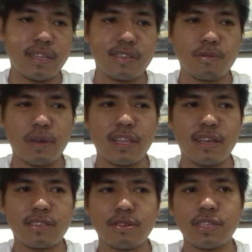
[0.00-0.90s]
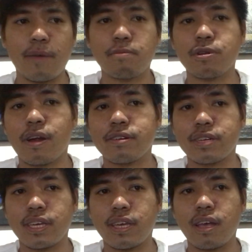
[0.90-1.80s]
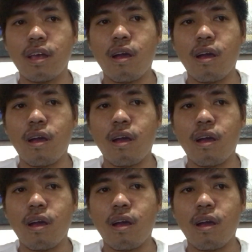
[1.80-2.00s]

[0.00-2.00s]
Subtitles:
and as well as contemporary